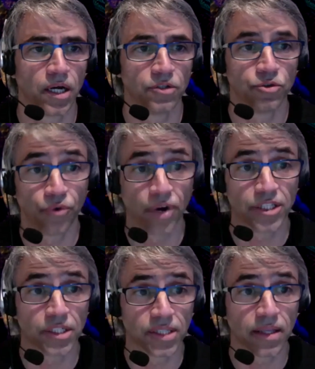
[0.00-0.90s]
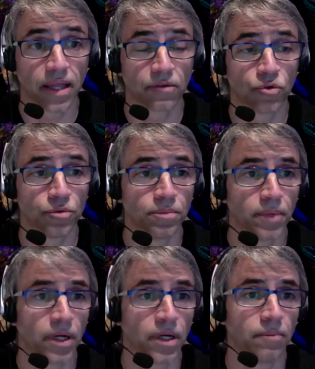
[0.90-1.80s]
durations, and that could
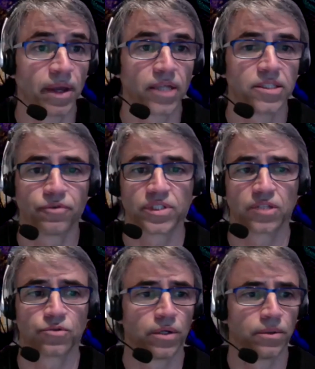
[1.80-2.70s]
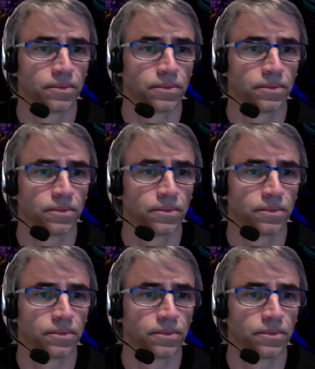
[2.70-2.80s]
make a difference as well.